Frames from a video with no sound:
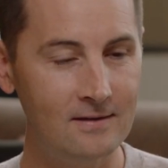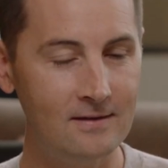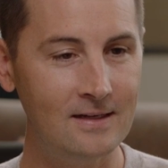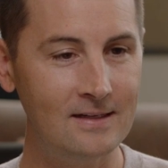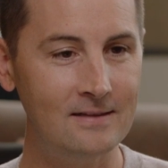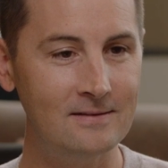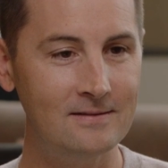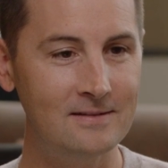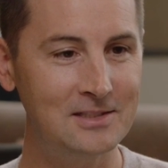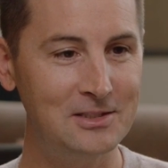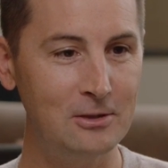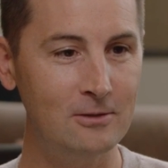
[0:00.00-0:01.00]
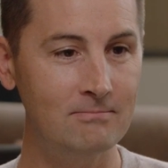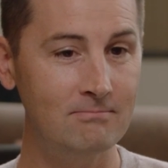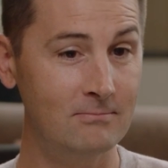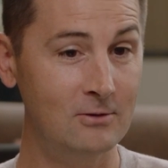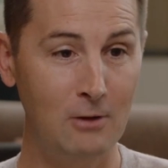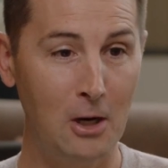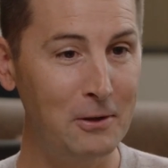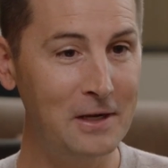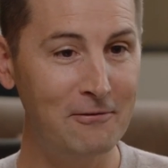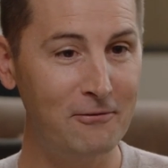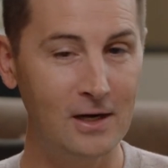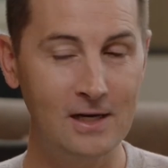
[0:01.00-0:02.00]
uh, still growing
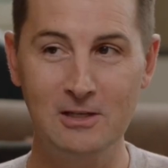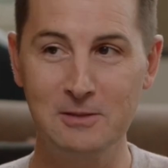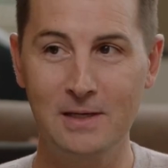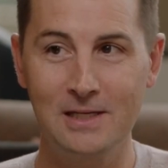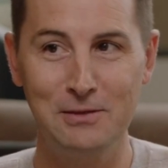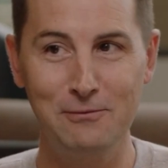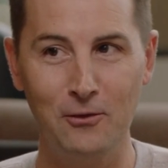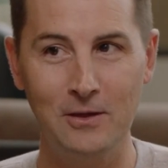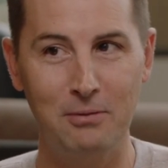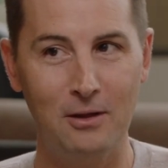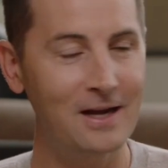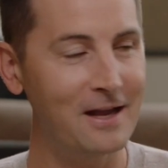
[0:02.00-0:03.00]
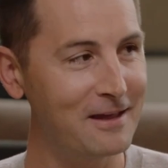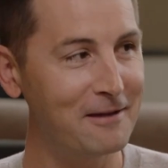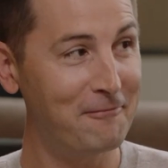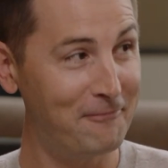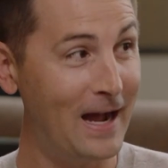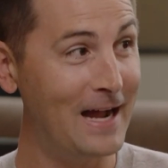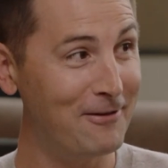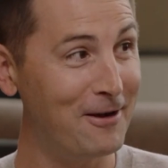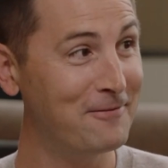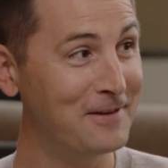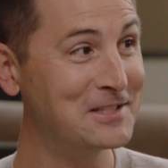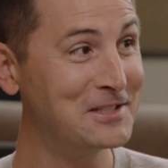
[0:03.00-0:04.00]
in front of us because you've only played, I think, five
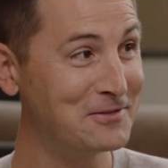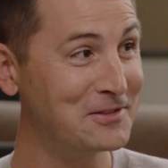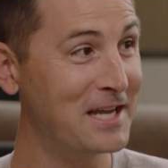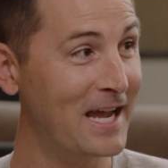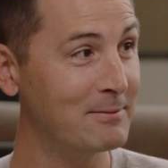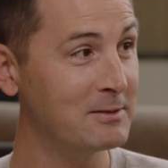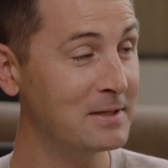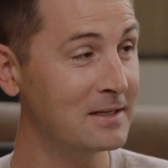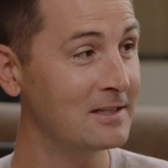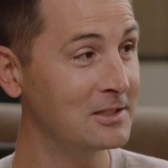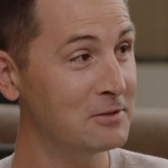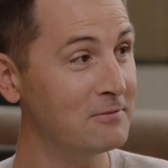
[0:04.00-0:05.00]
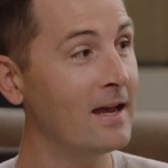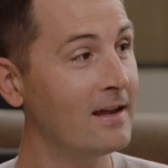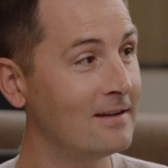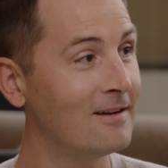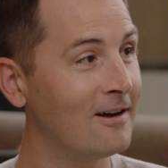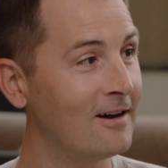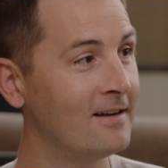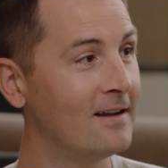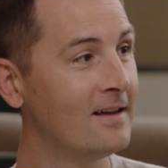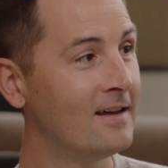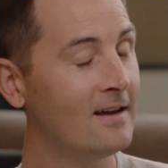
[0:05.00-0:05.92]
offensive snaps because you've ended on